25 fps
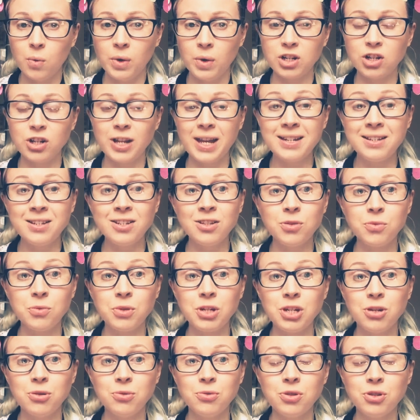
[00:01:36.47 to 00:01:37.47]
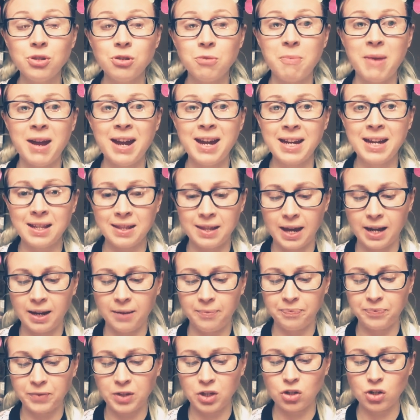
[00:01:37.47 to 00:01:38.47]
letters we use to make that.
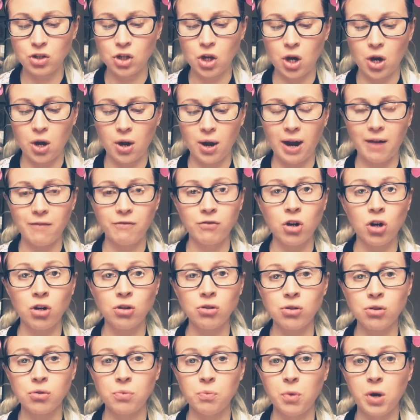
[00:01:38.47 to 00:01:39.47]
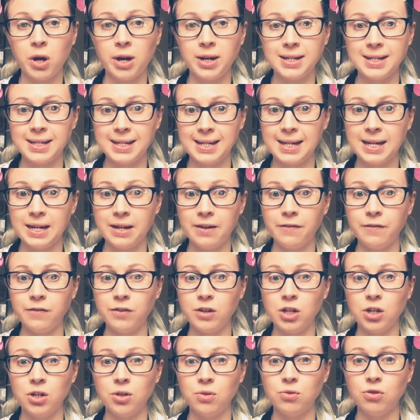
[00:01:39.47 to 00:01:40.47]
So I've got some words here for
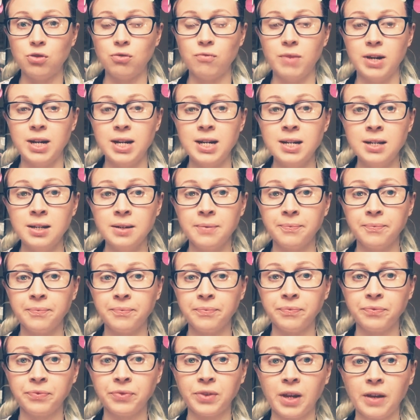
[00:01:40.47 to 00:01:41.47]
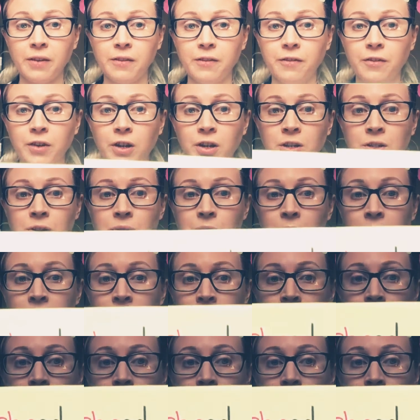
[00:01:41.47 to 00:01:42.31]
you to read. First one.